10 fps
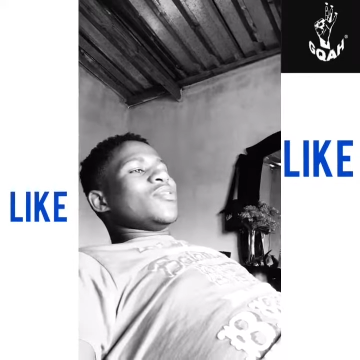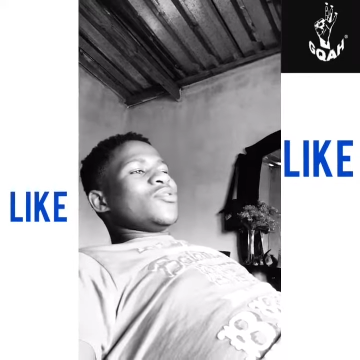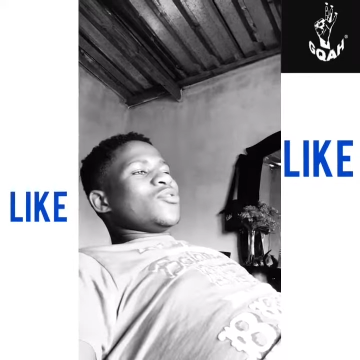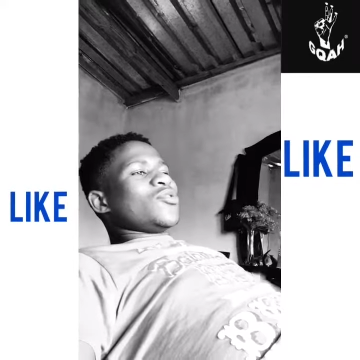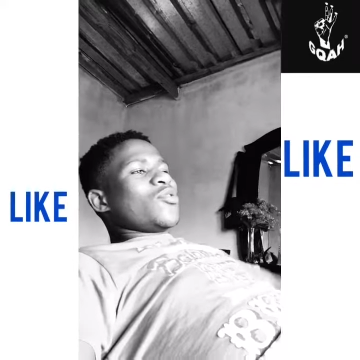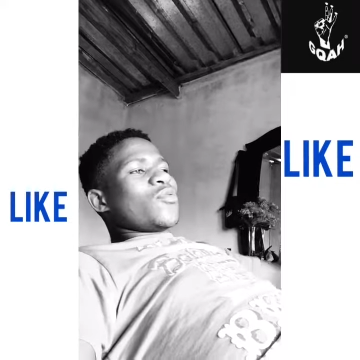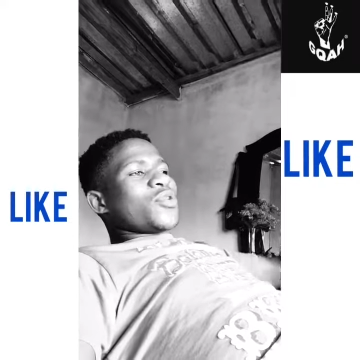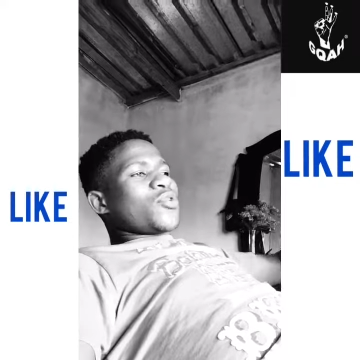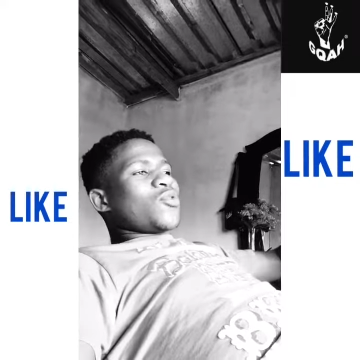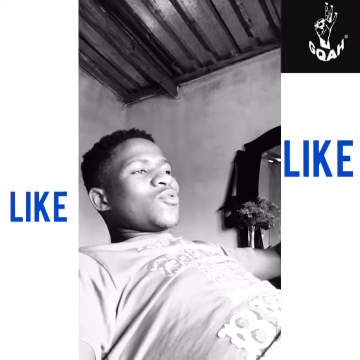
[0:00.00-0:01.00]
you know when
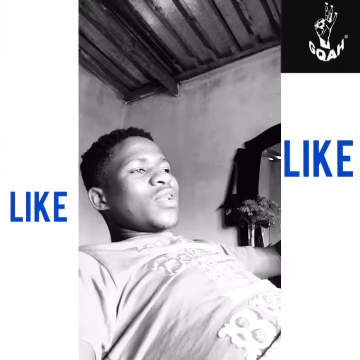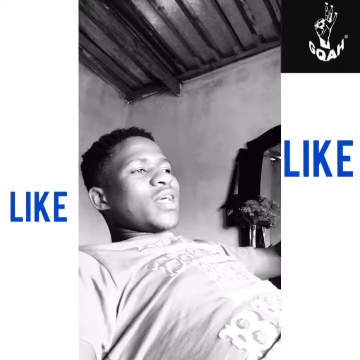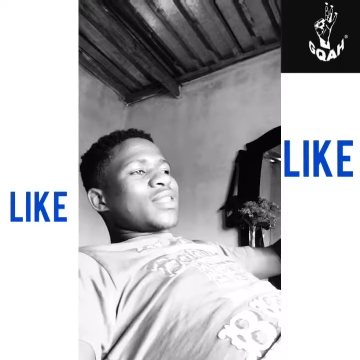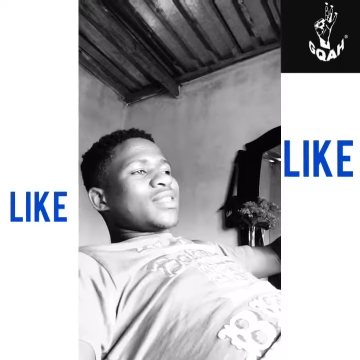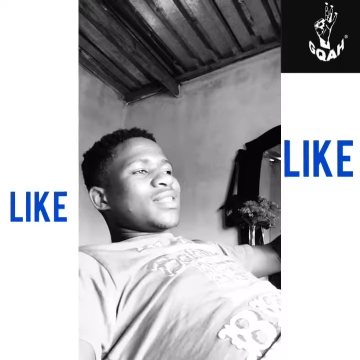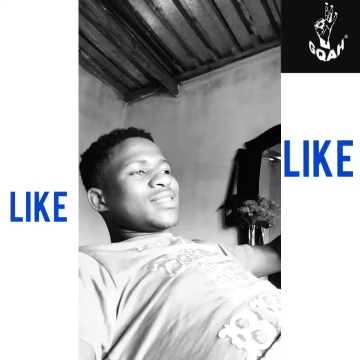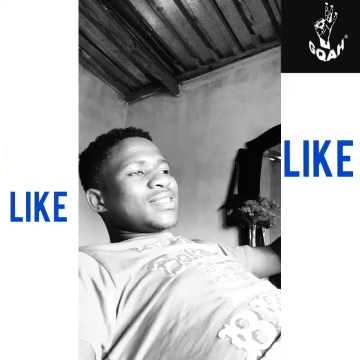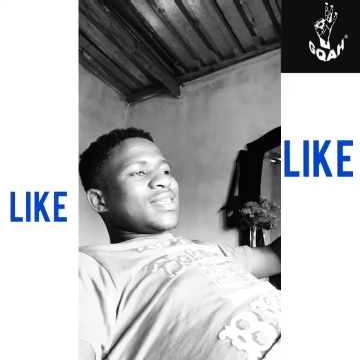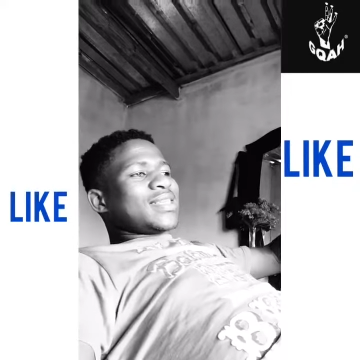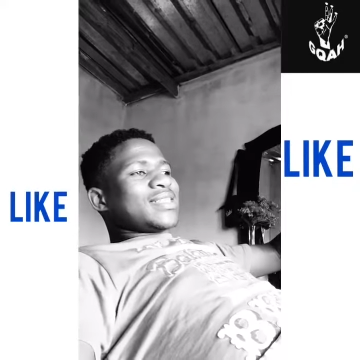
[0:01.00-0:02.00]
you go like these
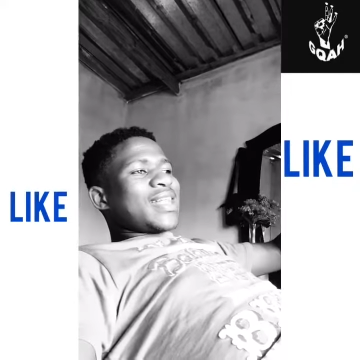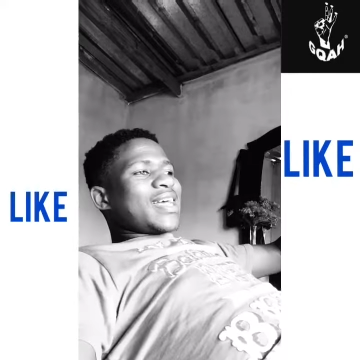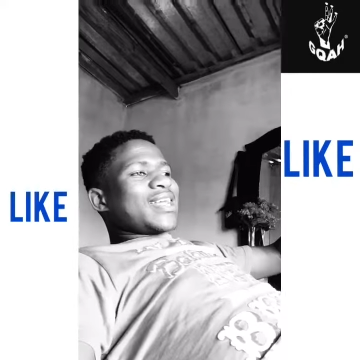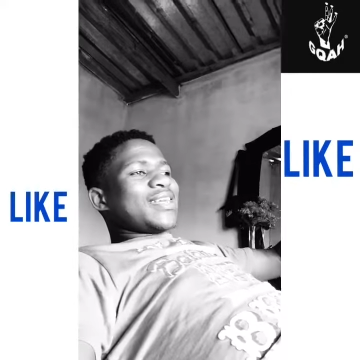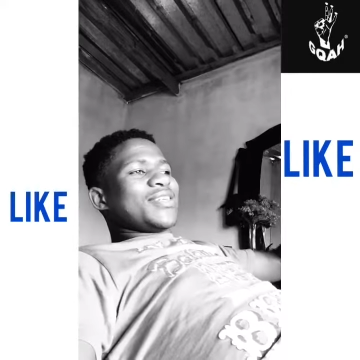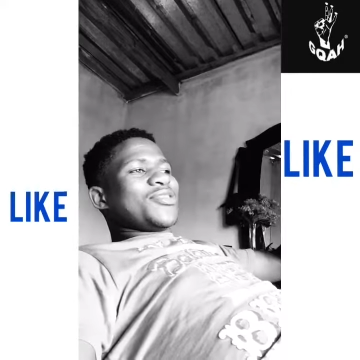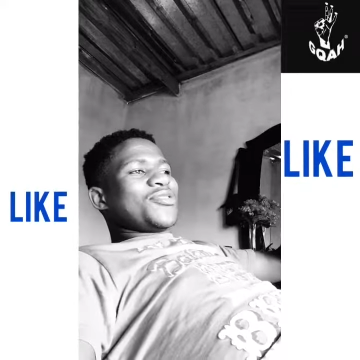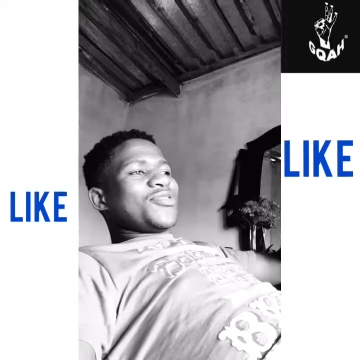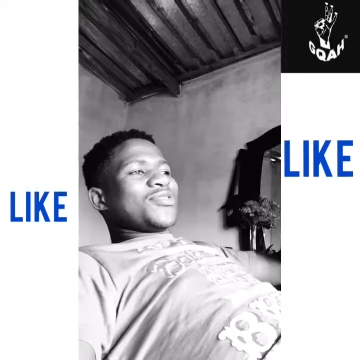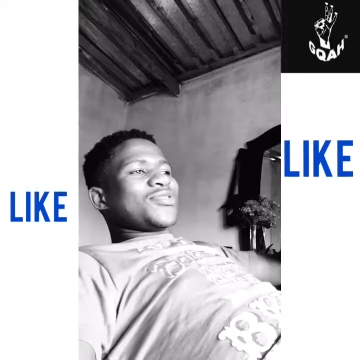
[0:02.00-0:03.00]
things like you
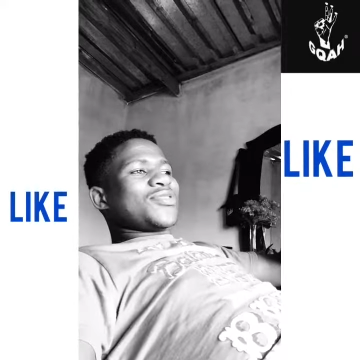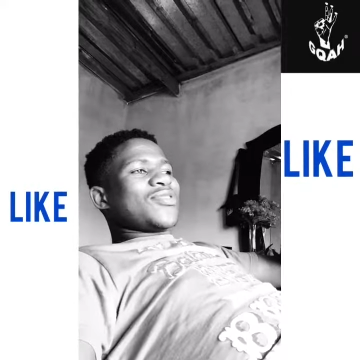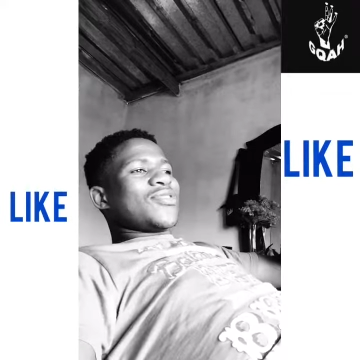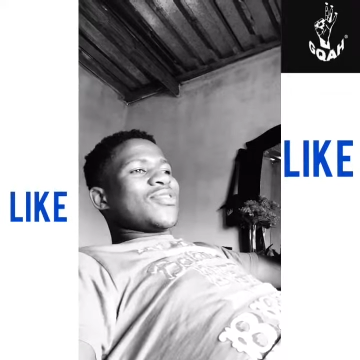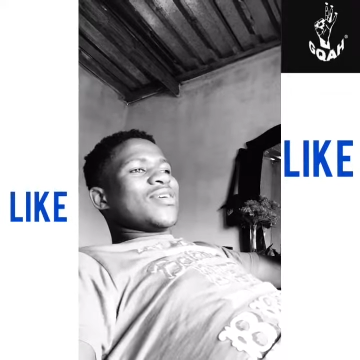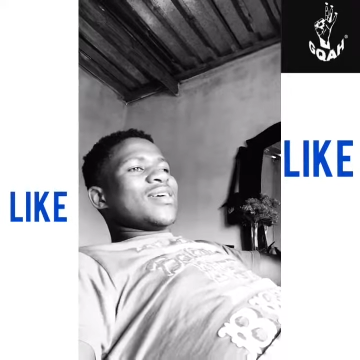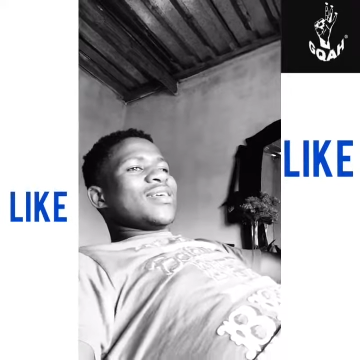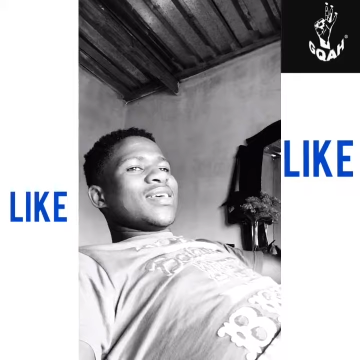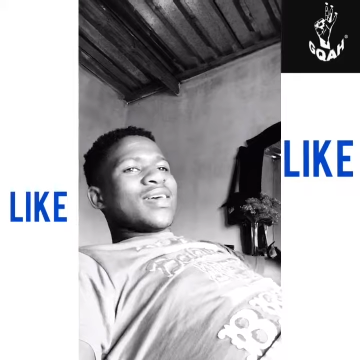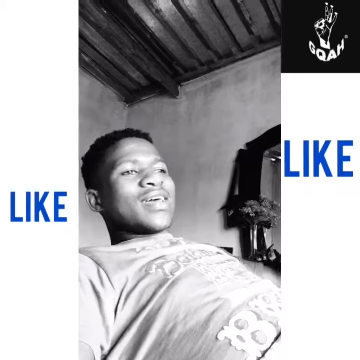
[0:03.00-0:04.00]
know so
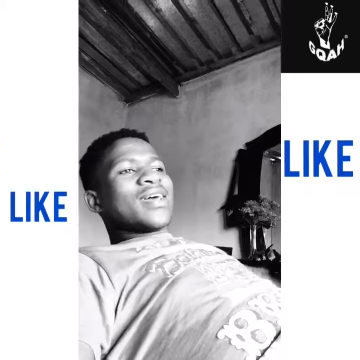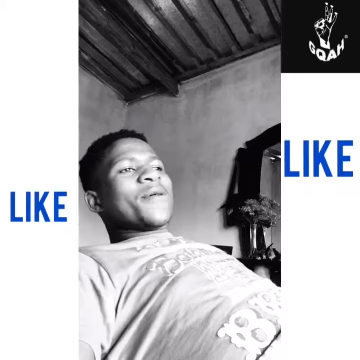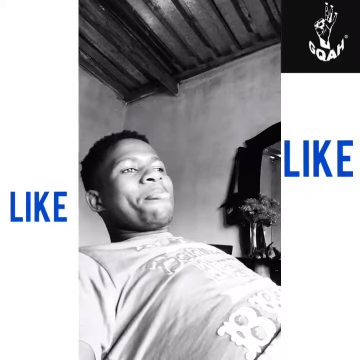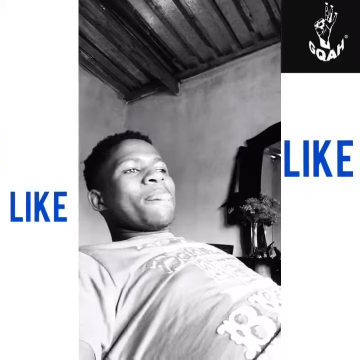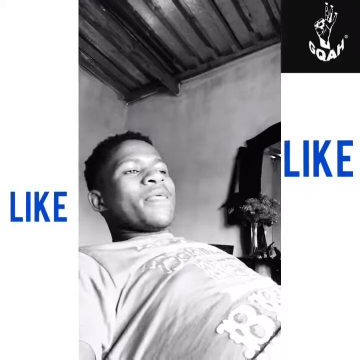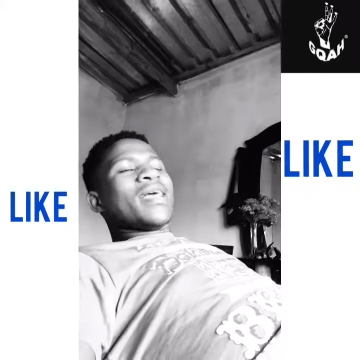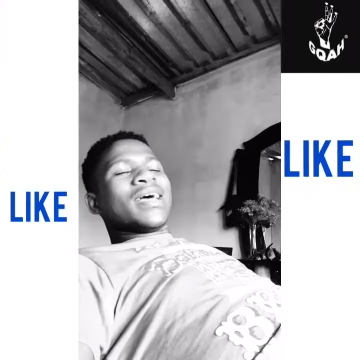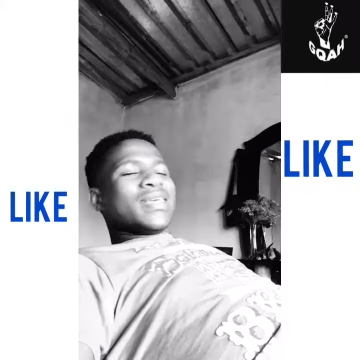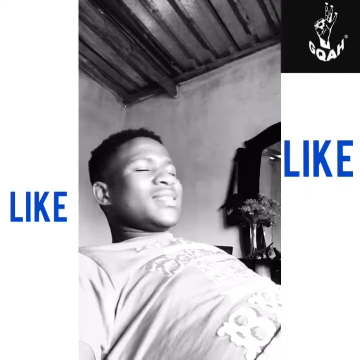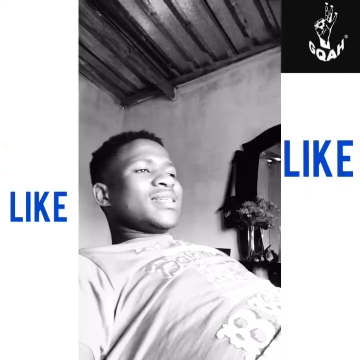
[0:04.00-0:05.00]
yeah yeah
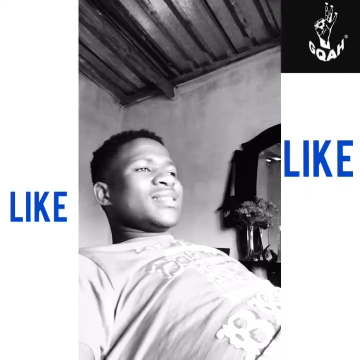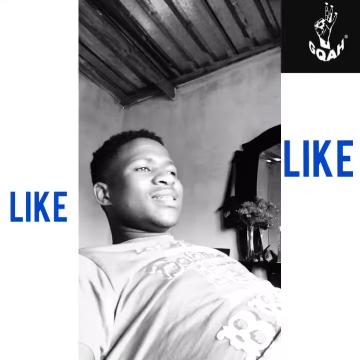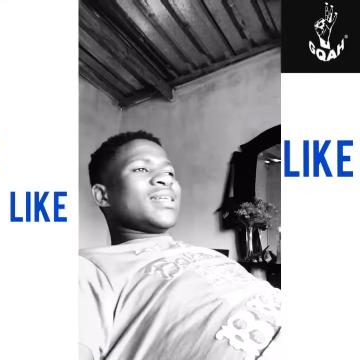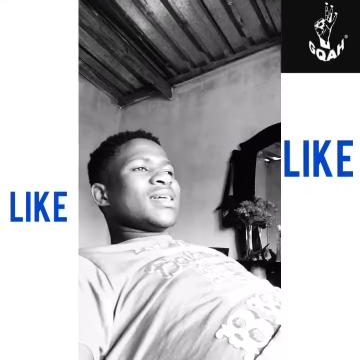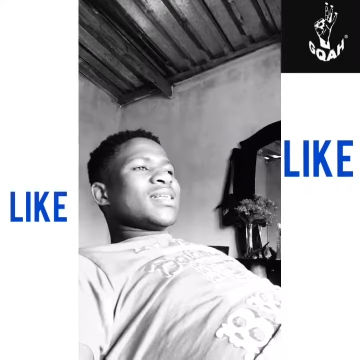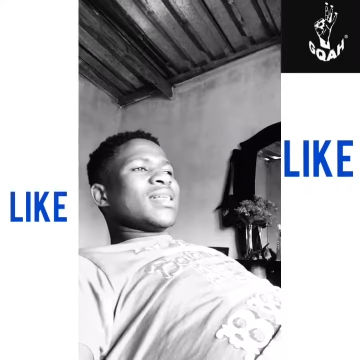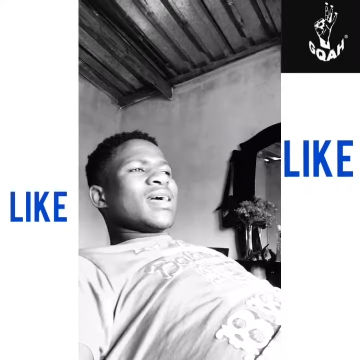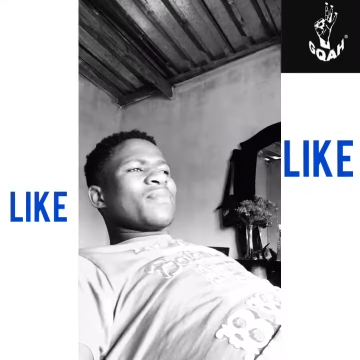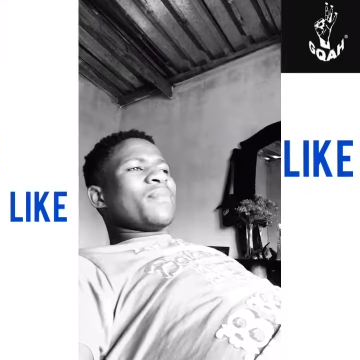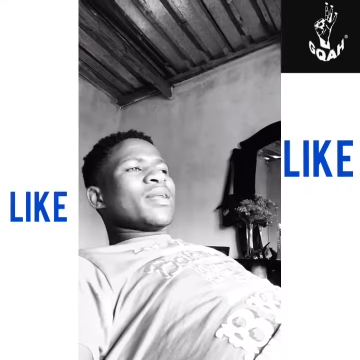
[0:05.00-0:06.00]
he, he cheated
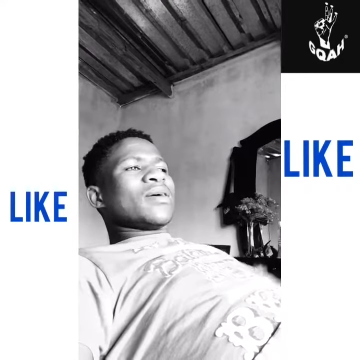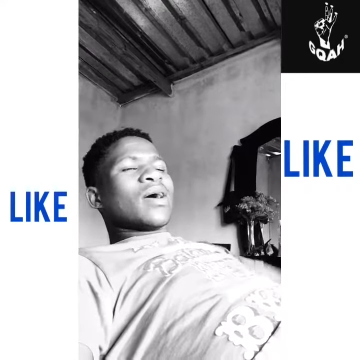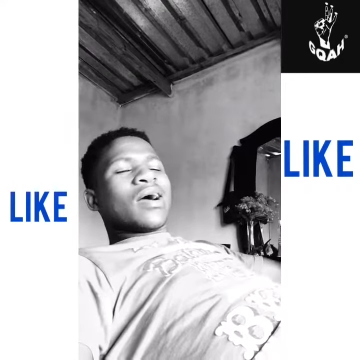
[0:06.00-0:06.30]
like but